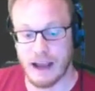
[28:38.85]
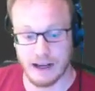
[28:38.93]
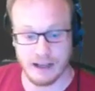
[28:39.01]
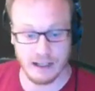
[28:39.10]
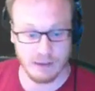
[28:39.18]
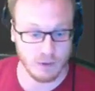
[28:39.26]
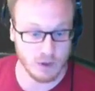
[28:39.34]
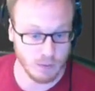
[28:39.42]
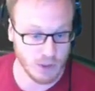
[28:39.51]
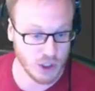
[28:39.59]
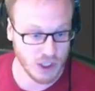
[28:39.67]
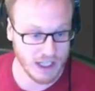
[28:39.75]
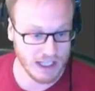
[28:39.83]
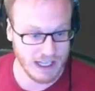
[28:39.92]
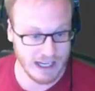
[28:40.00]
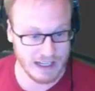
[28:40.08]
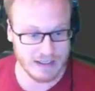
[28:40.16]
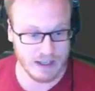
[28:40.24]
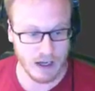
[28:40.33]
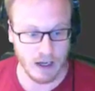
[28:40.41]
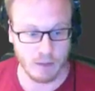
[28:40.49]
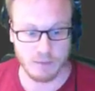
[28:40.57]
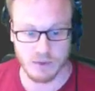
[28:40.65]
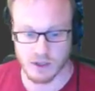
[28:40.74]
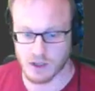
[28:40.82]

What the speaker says: and even your machine heating up,